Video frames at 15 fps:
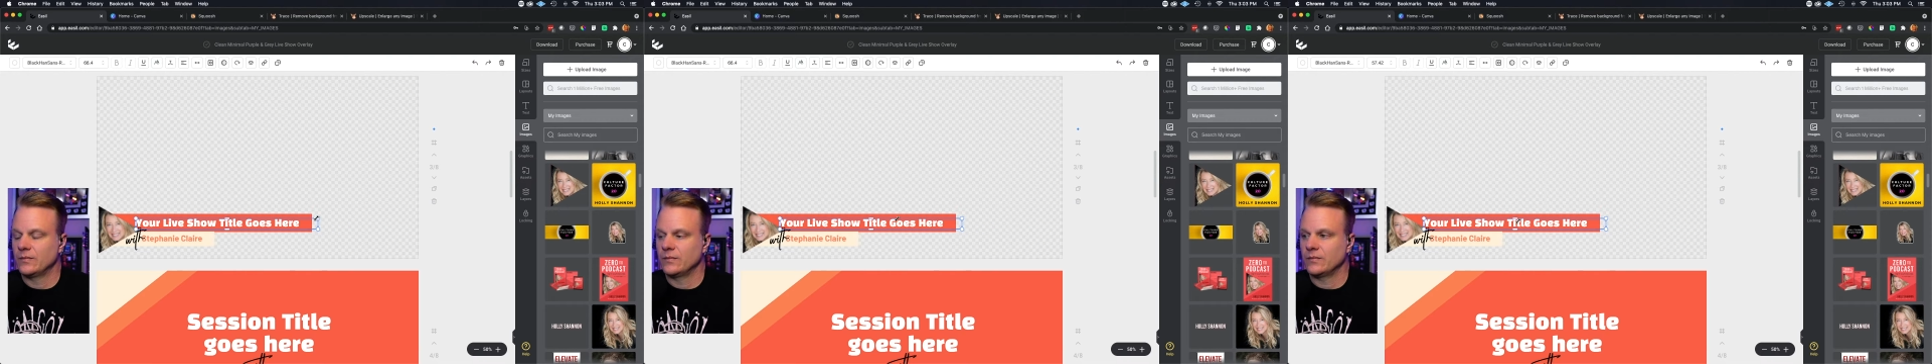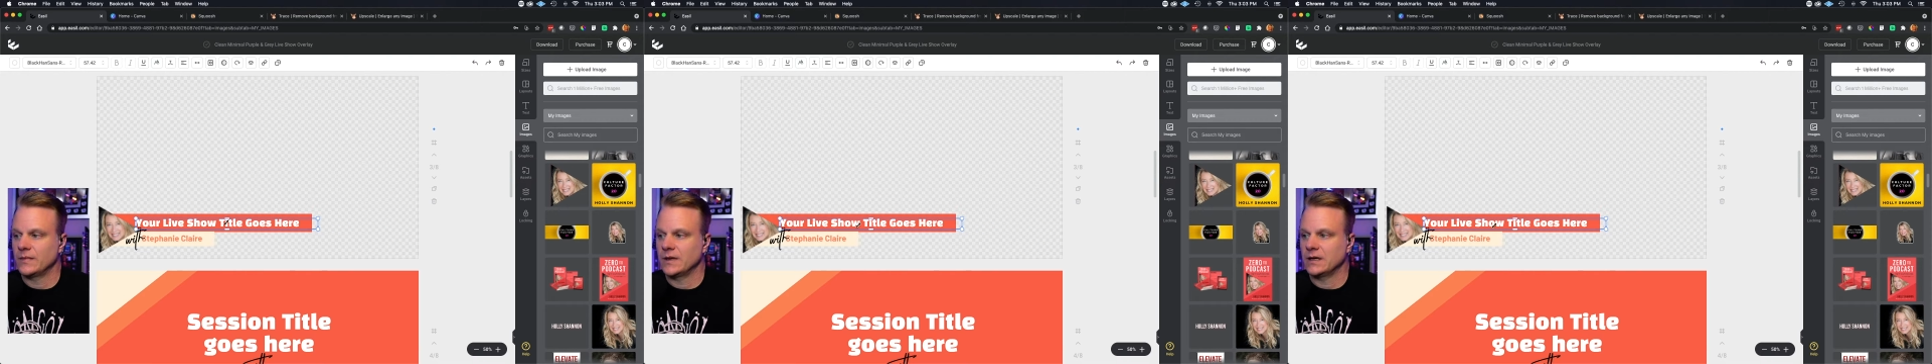
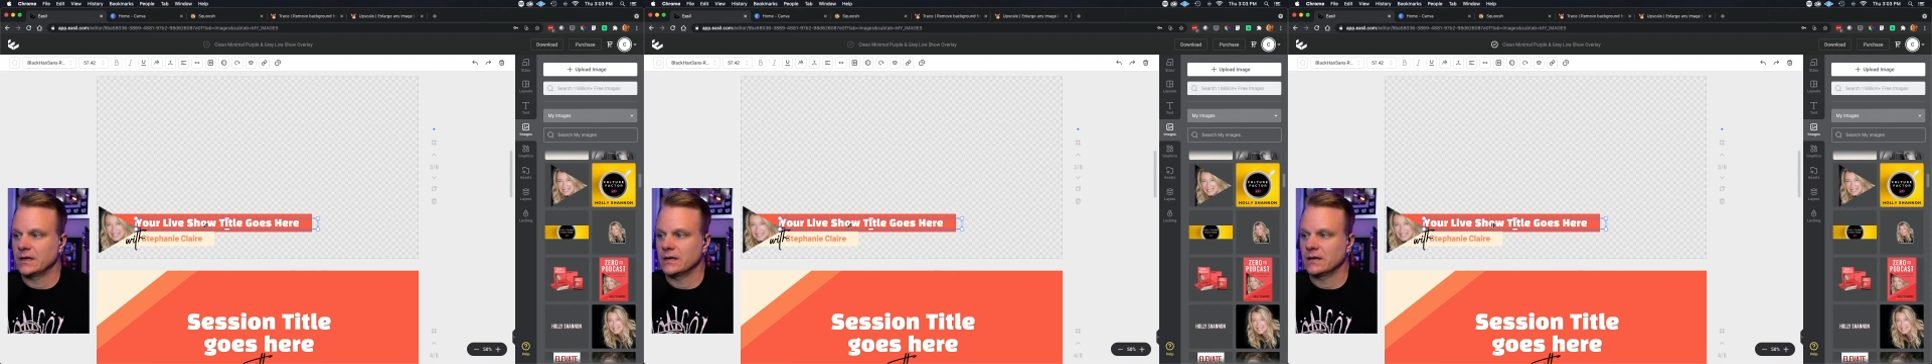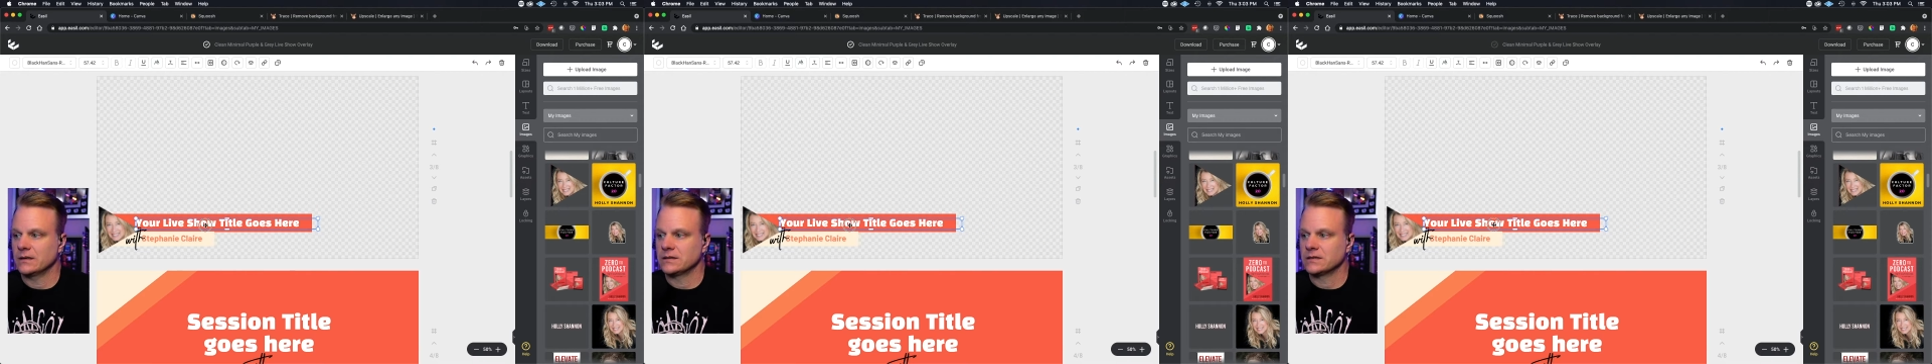make
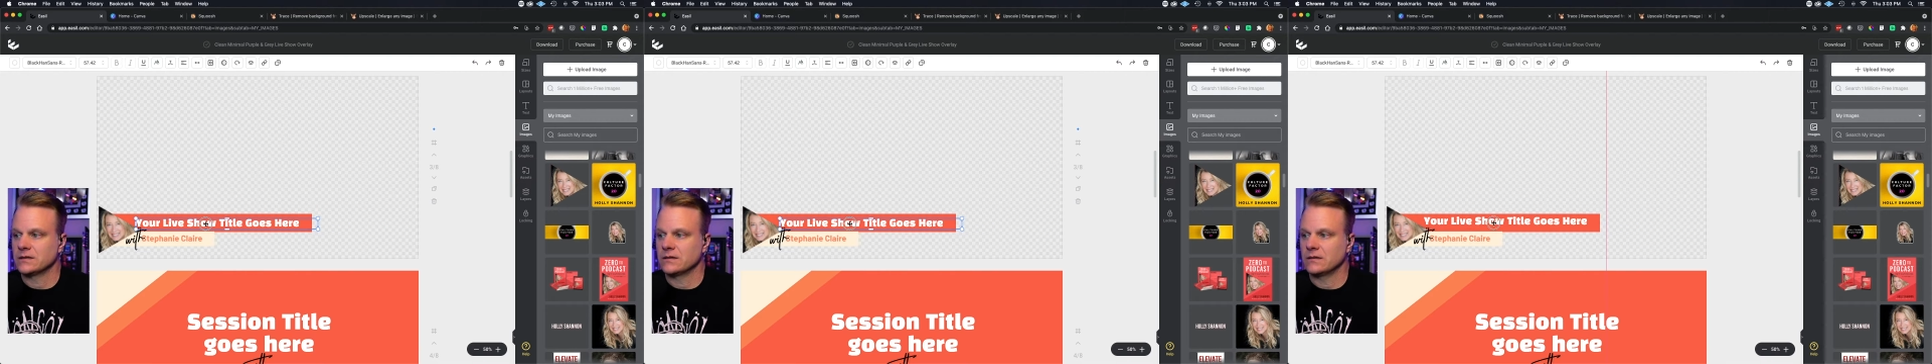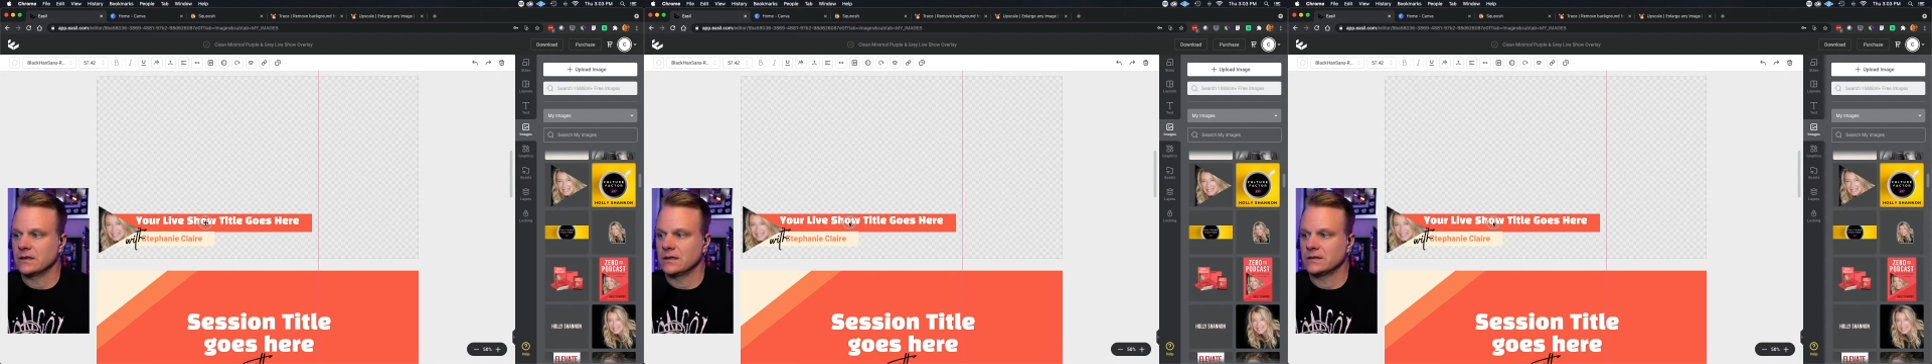it
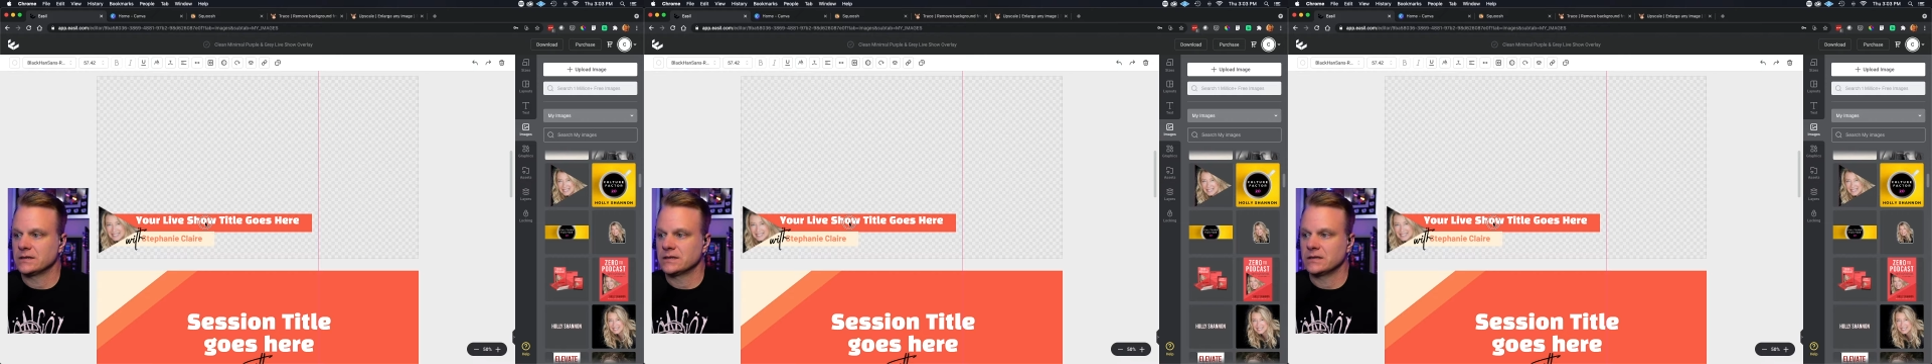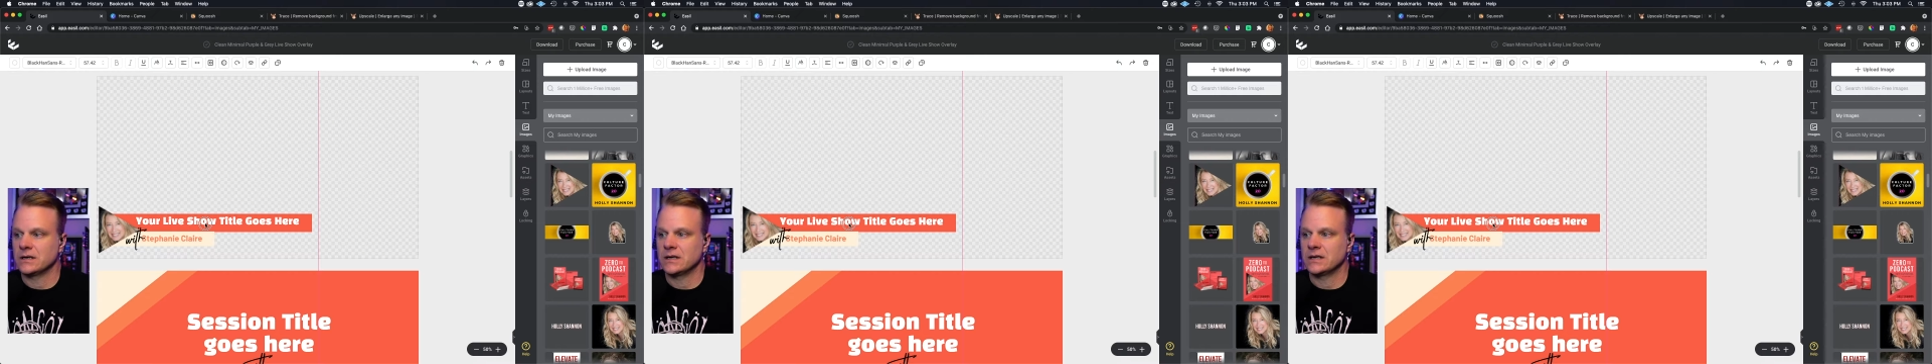so that it's
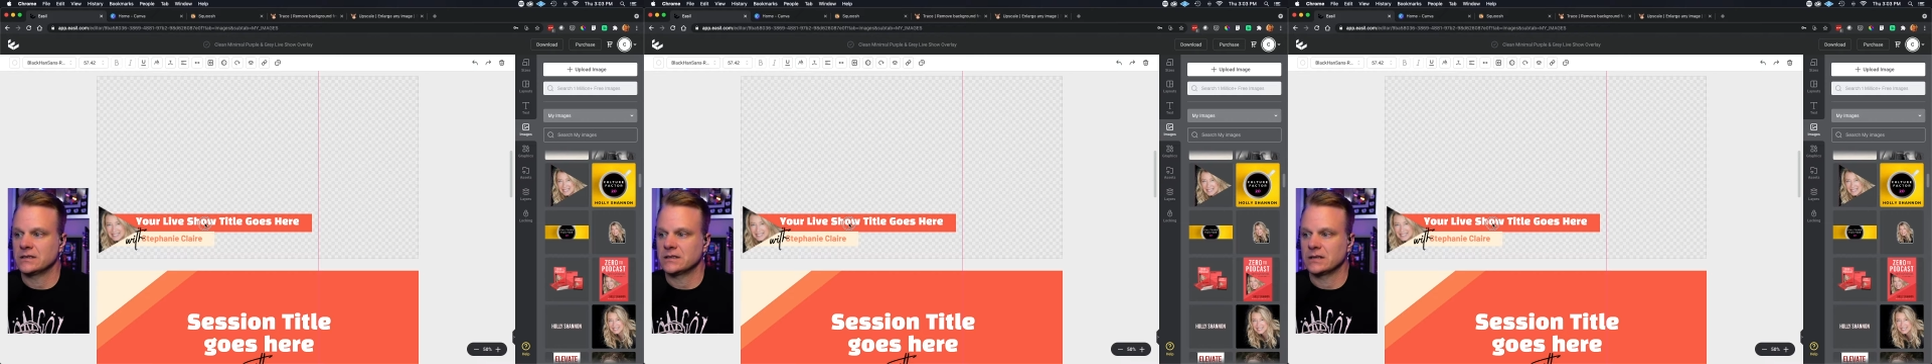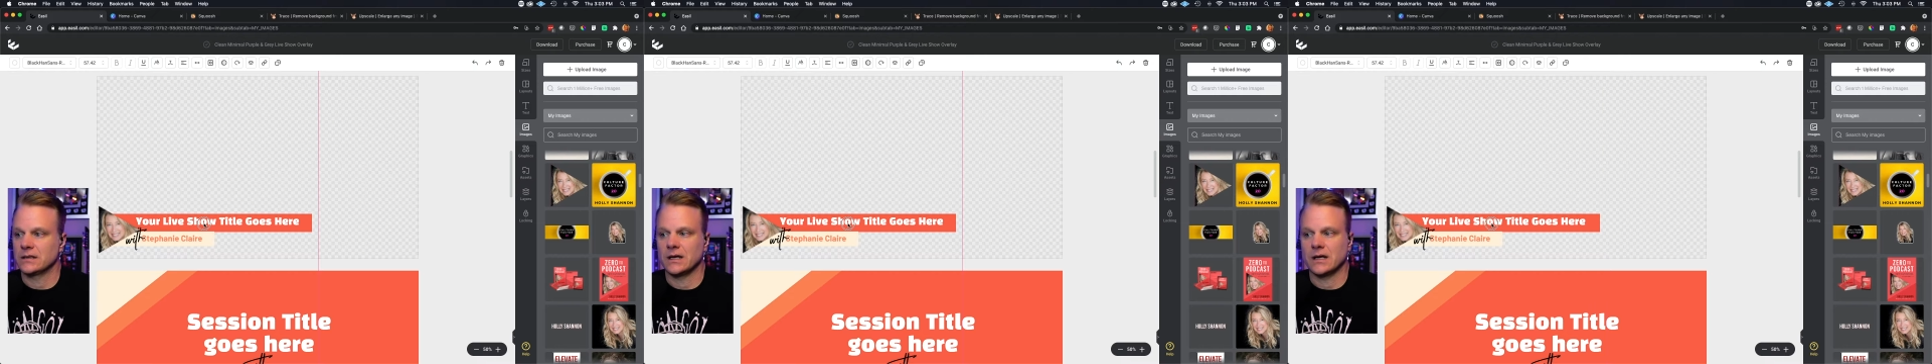nice
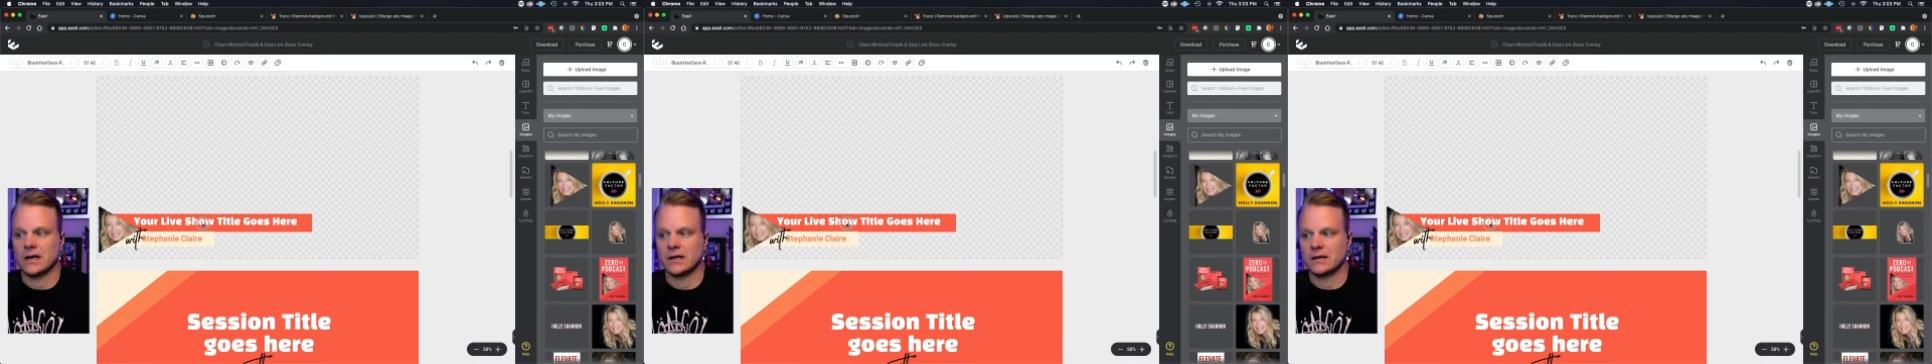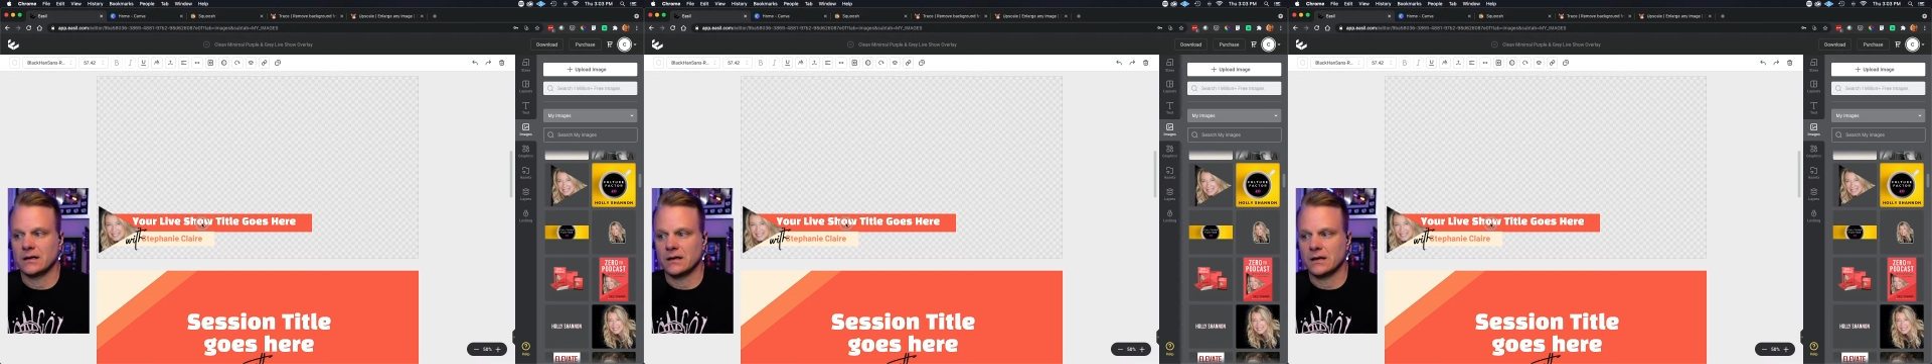and
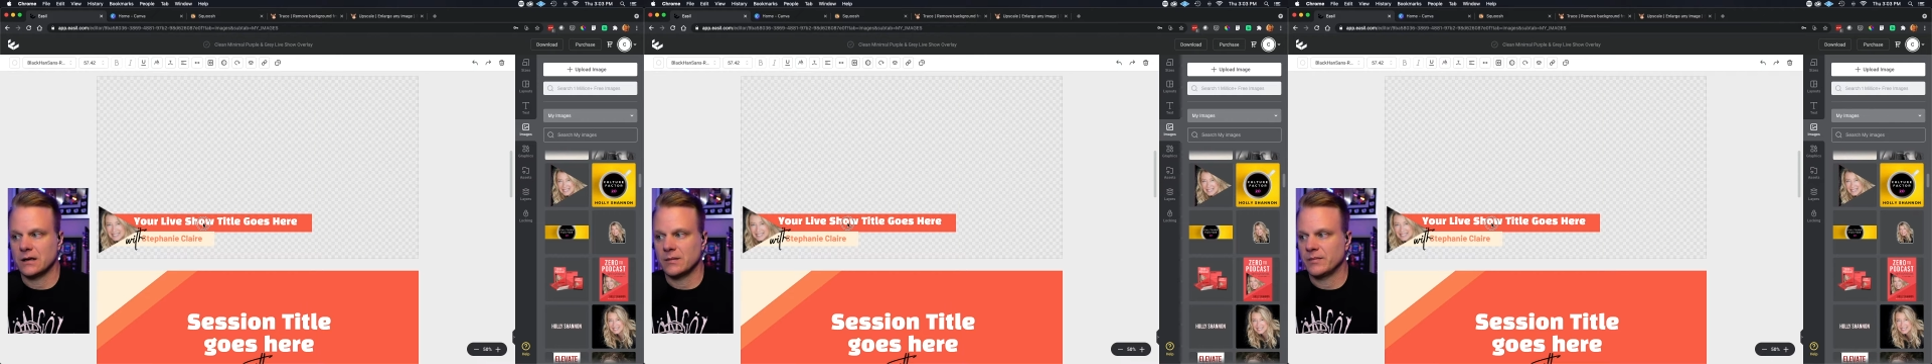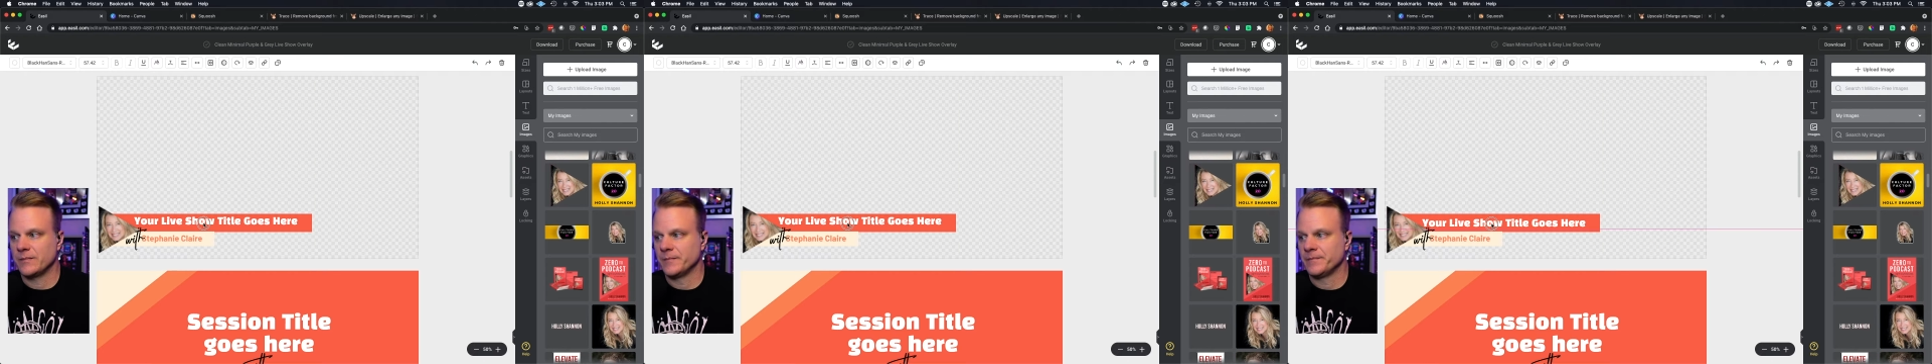lined up.